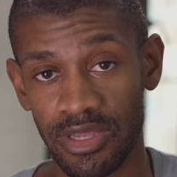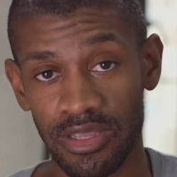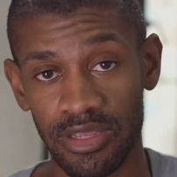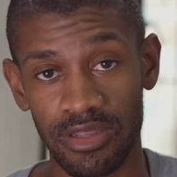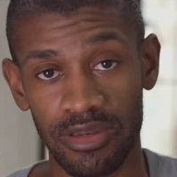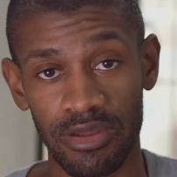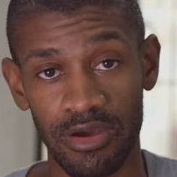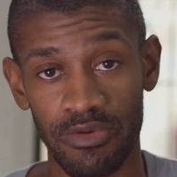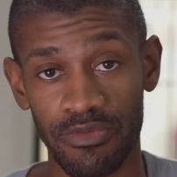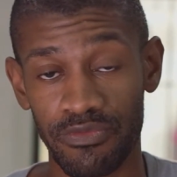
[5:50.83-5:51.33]

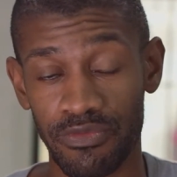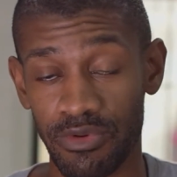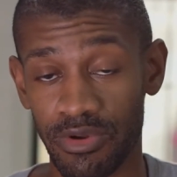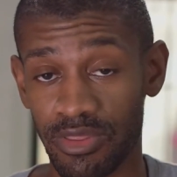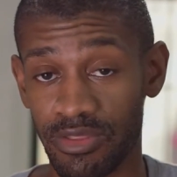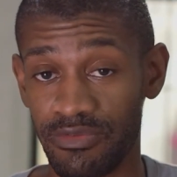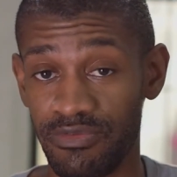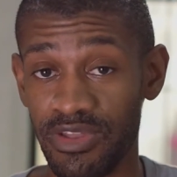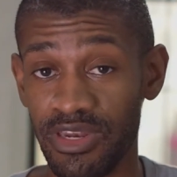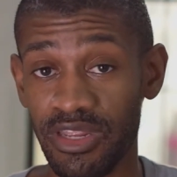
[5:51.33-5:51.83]
You know, for
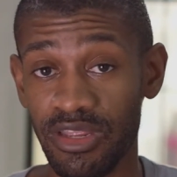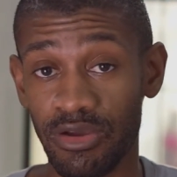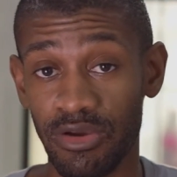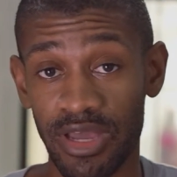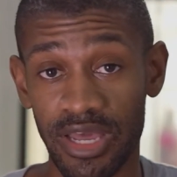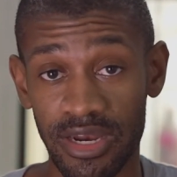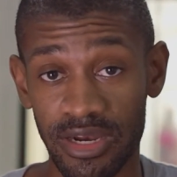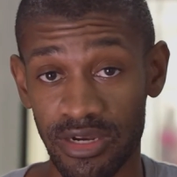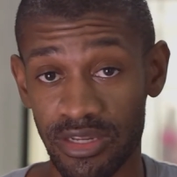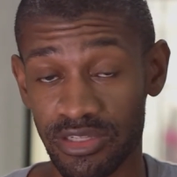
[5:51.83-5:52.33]
the video
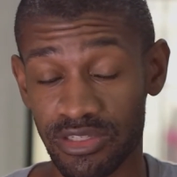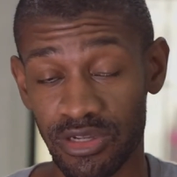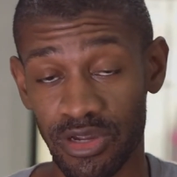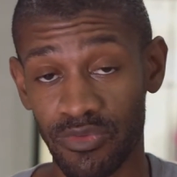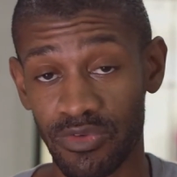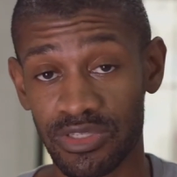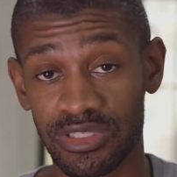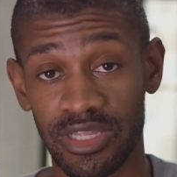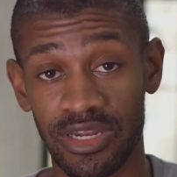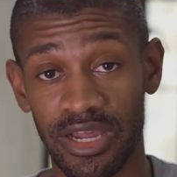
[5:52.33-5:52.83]
editing
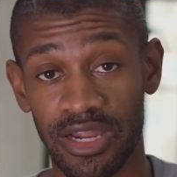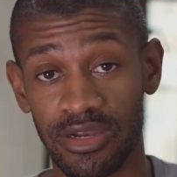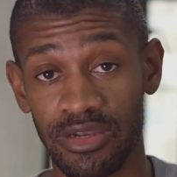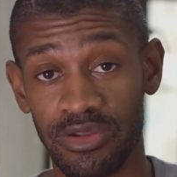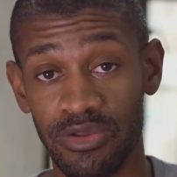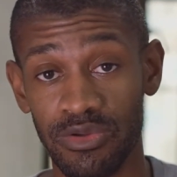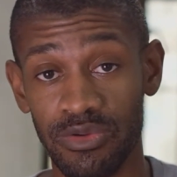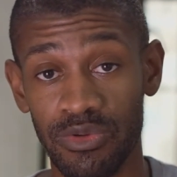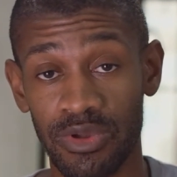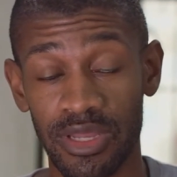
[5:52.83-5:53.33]
service that I
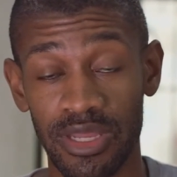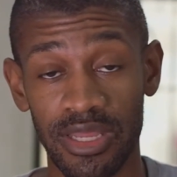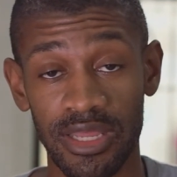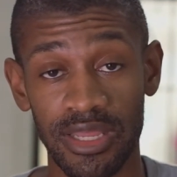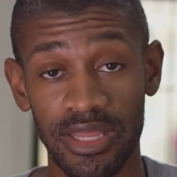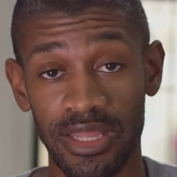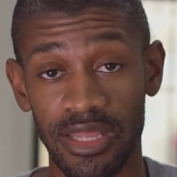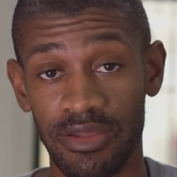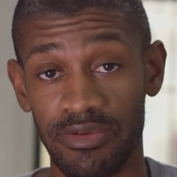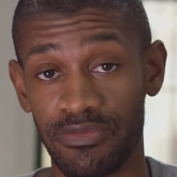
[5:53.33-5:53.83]
do
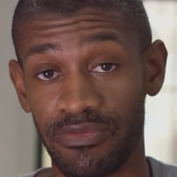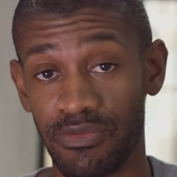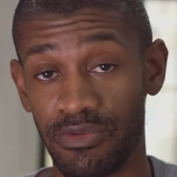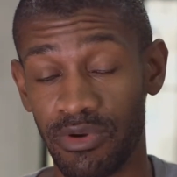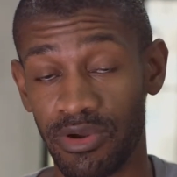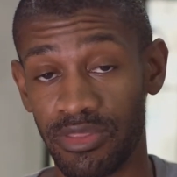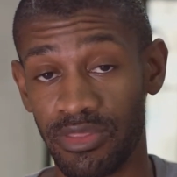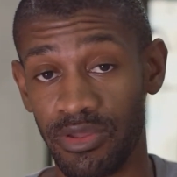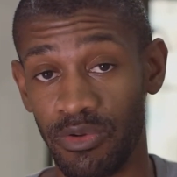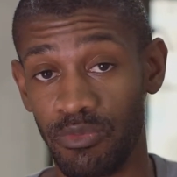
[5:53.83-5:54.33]
and
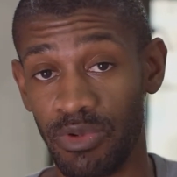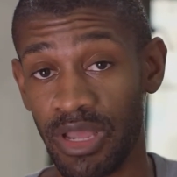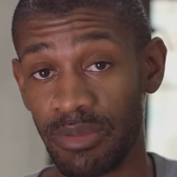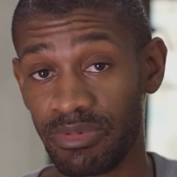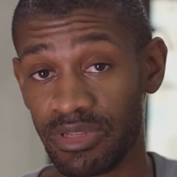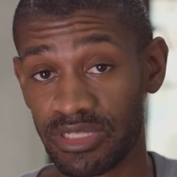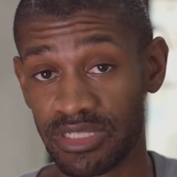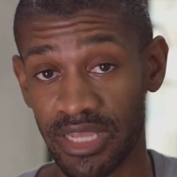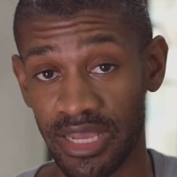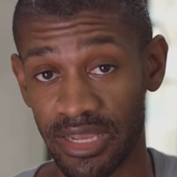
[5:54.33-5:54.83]
for the web
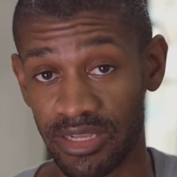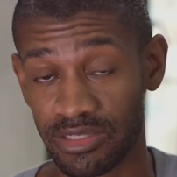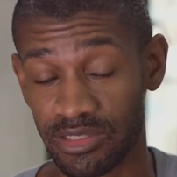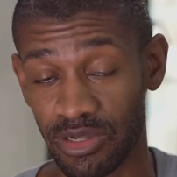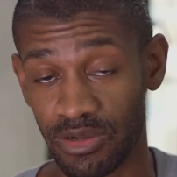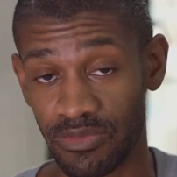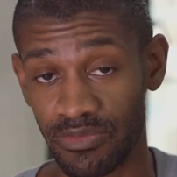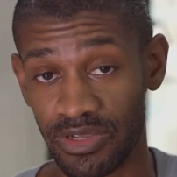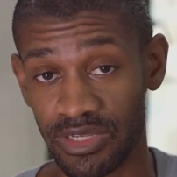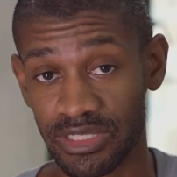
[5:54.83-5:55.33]
design
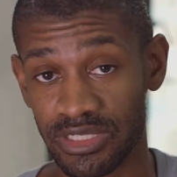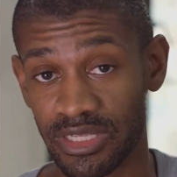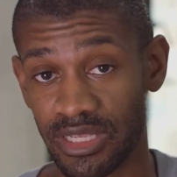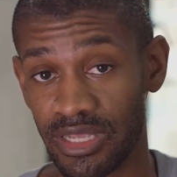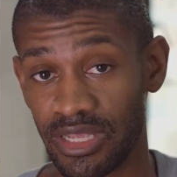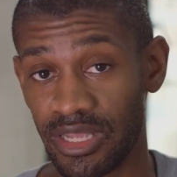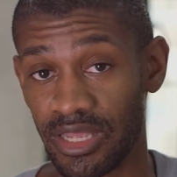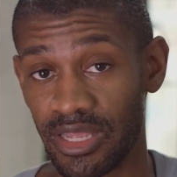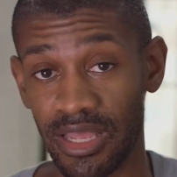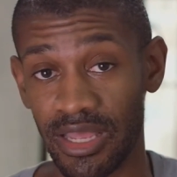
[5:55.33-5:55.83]
service,
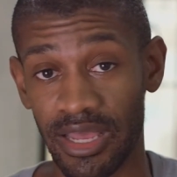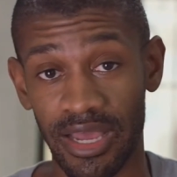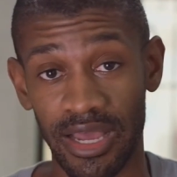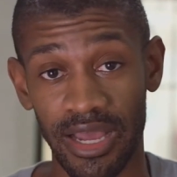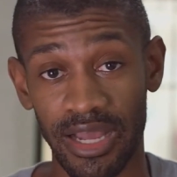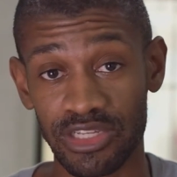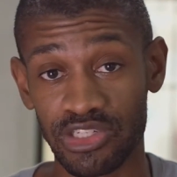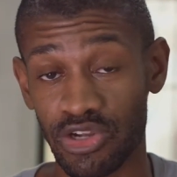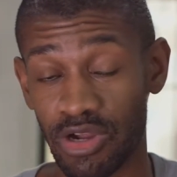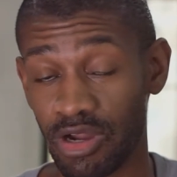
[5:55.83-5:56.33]

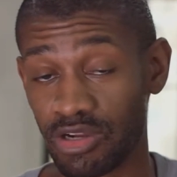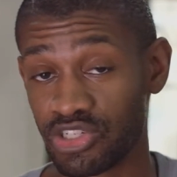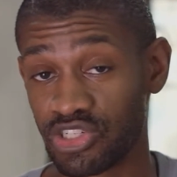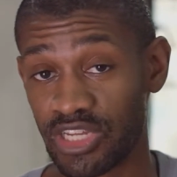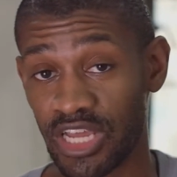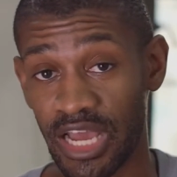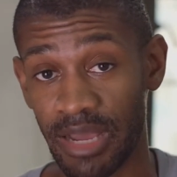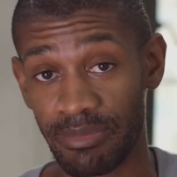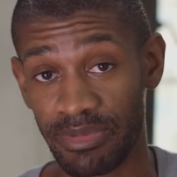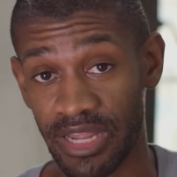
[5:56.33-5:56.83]
I charge
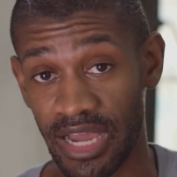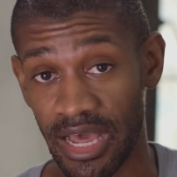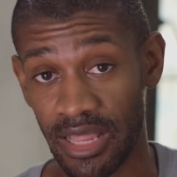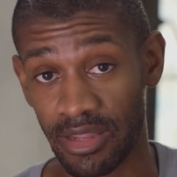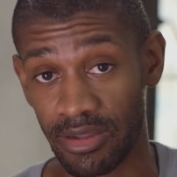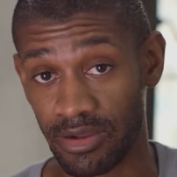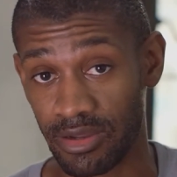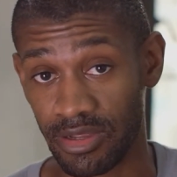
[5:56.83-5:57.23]
top dollar.